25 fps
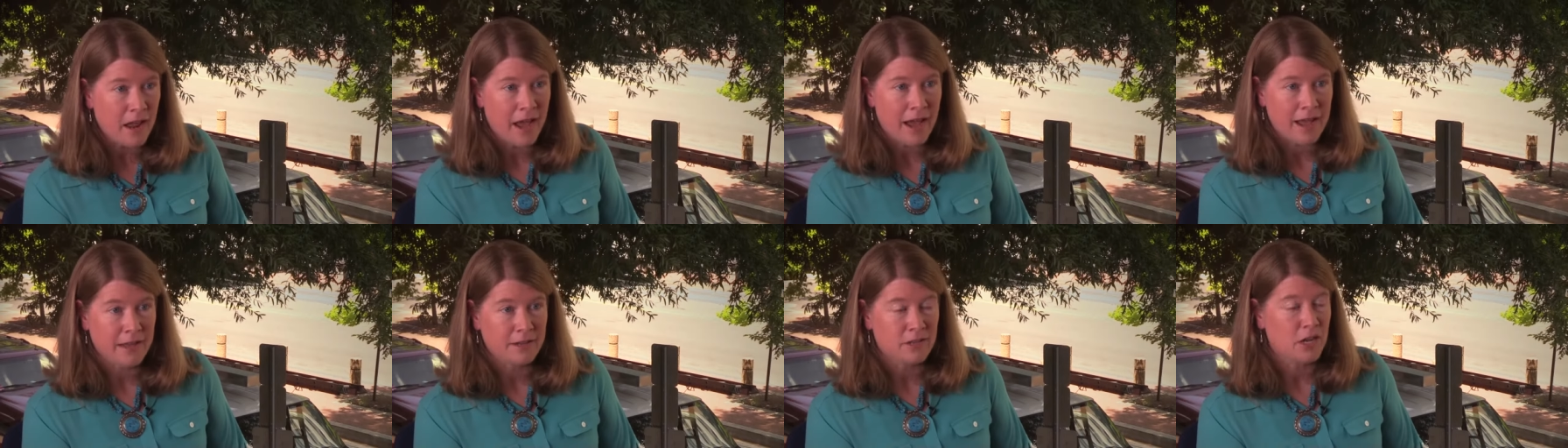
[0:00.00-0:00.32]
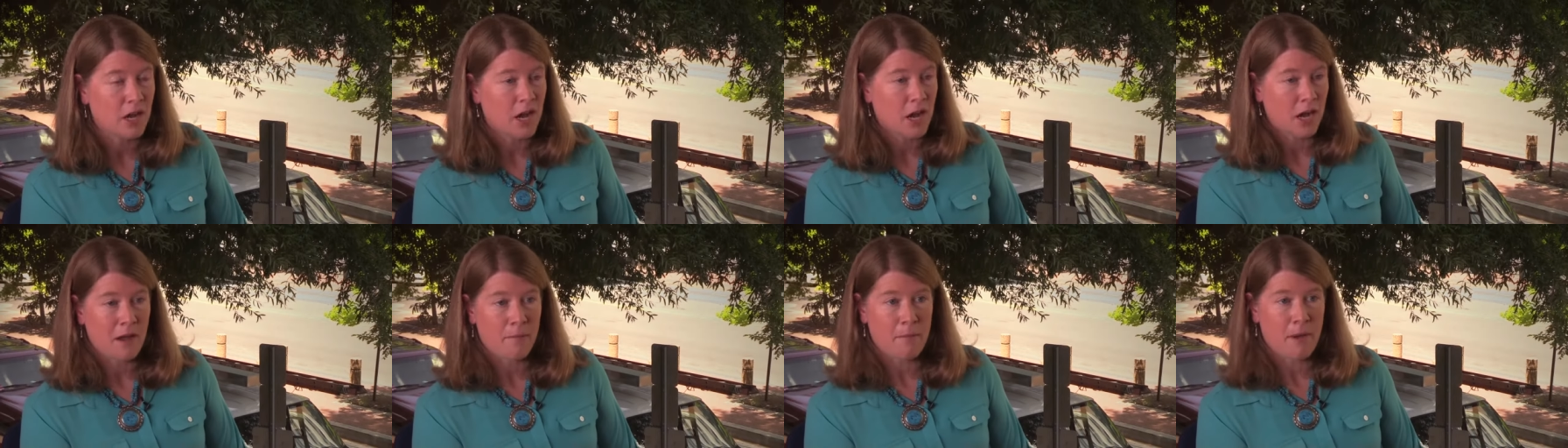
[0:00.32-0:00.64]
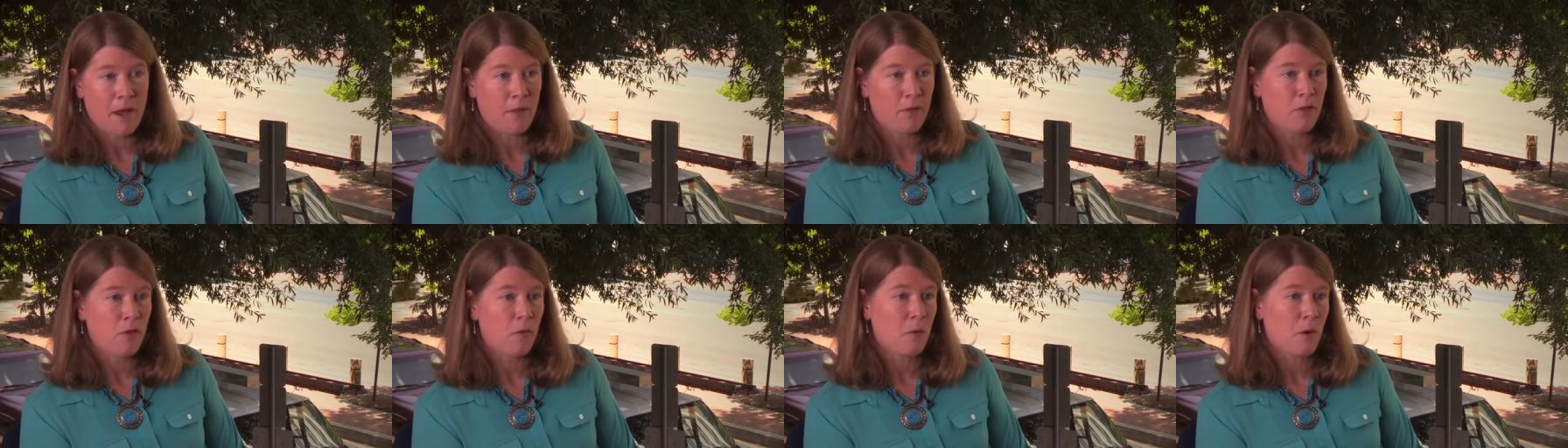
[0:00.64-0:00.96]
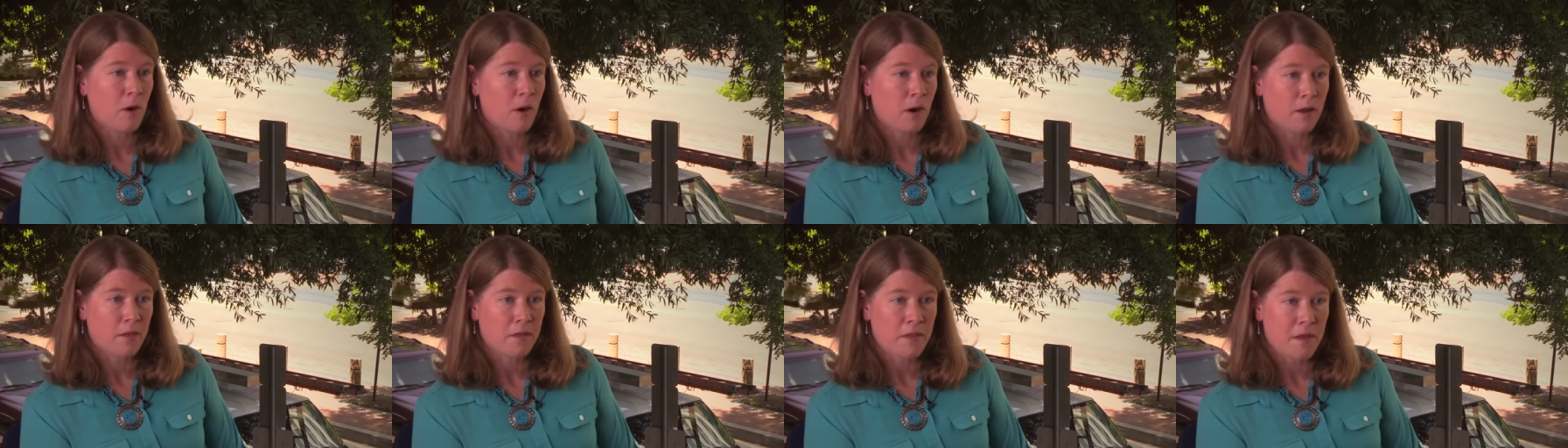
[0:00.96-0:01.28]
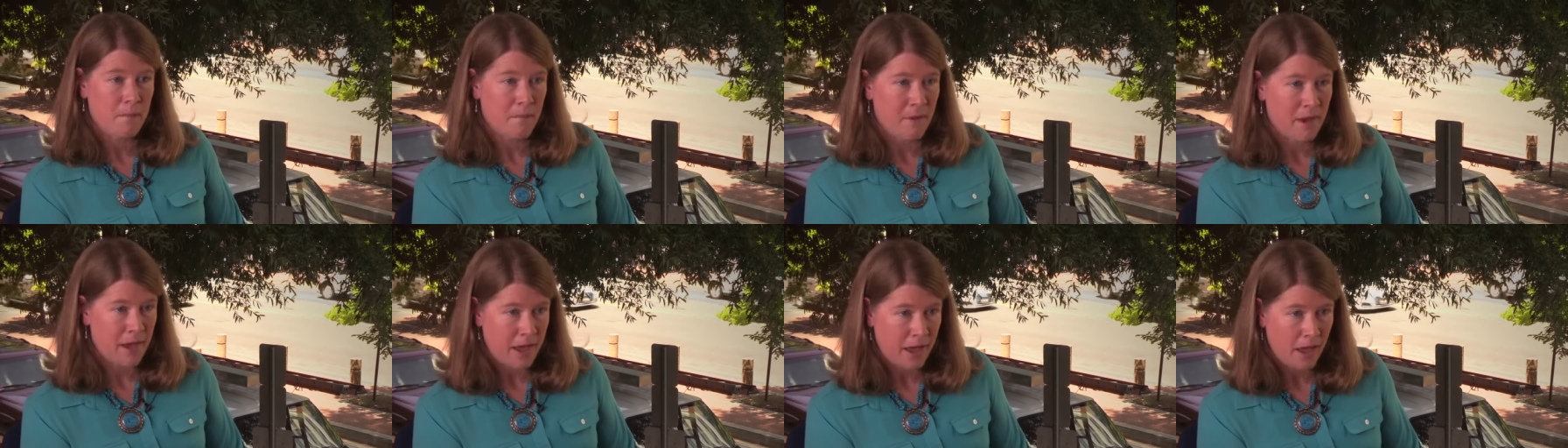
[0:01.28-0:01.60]
I talk about the work
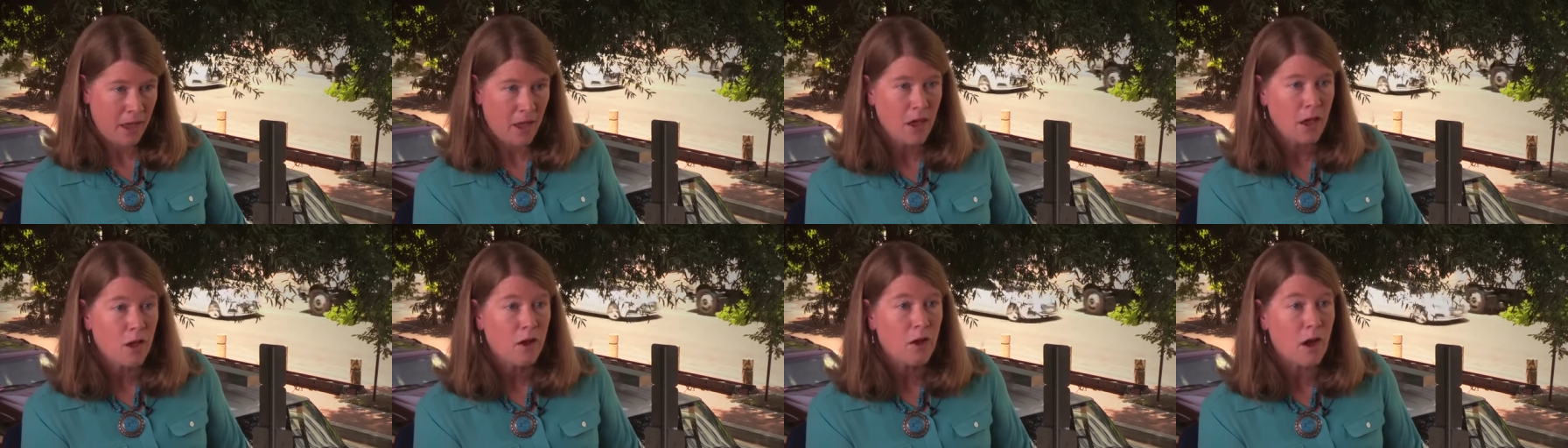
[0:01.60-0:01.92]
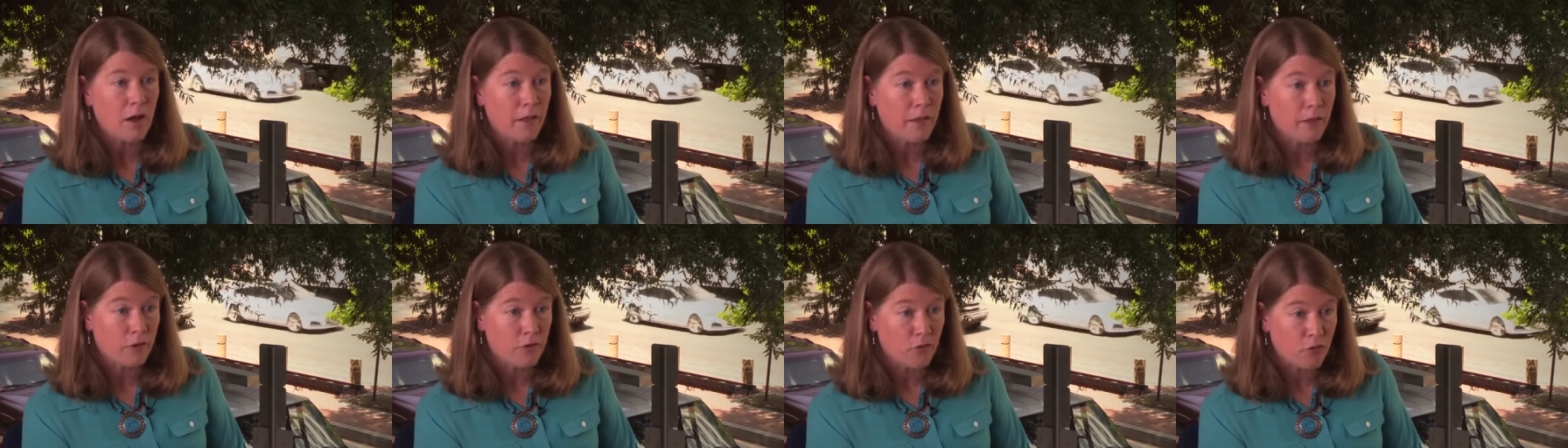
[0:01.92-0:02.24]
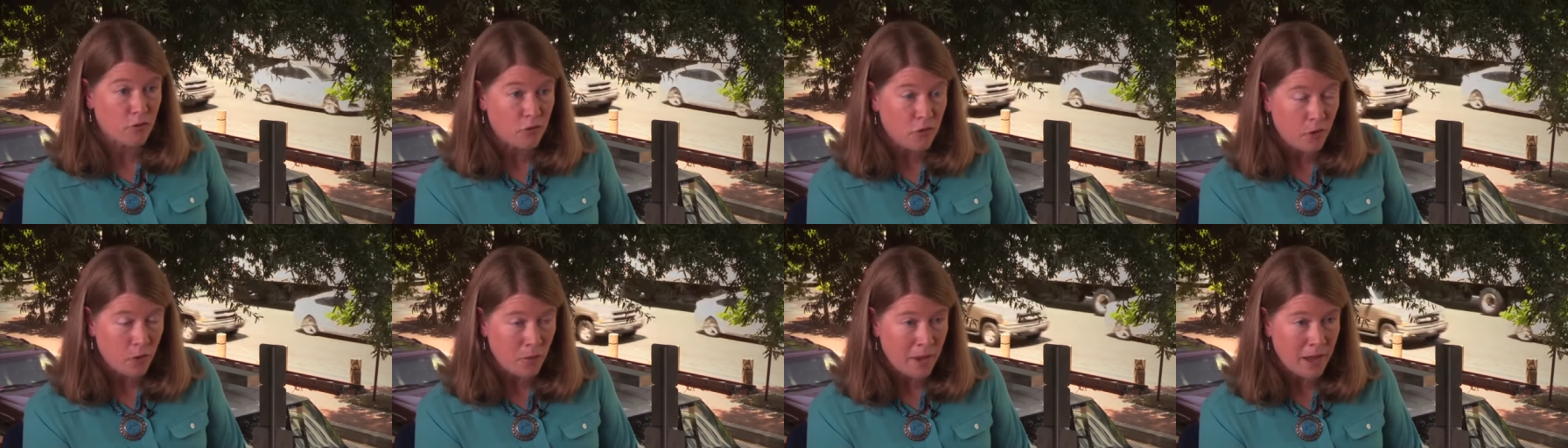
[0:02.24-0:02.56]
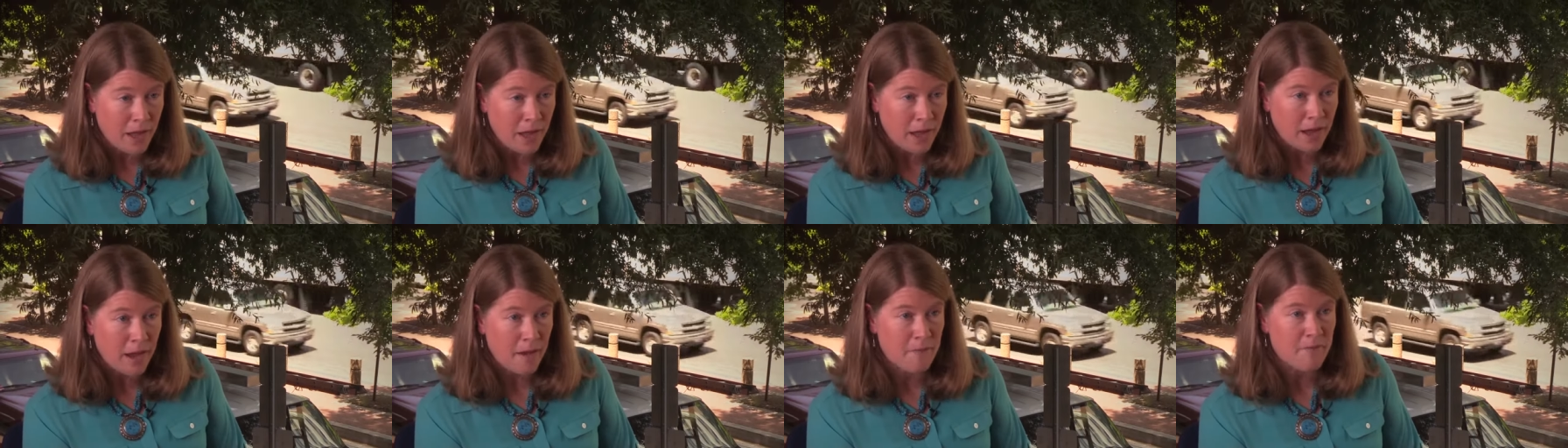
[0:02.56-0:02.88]
that my colleagues are doing.